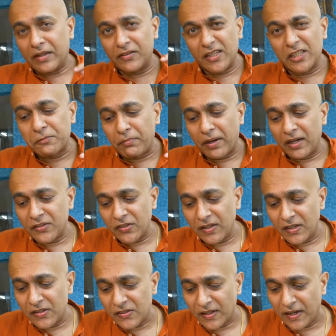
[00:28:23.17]
It's as
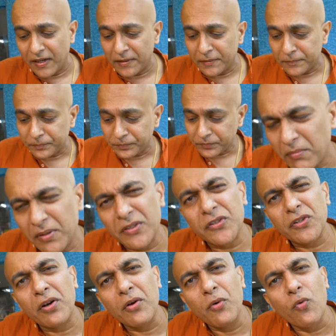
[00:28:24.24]
spicy as that, but it's a
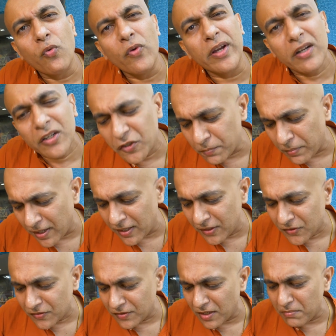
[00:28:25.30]
sort of wicked
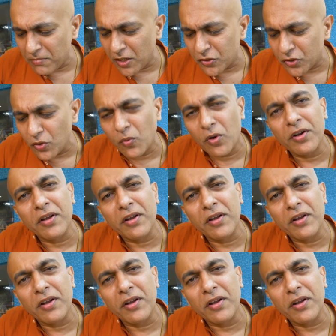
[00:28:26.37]
spice that makes you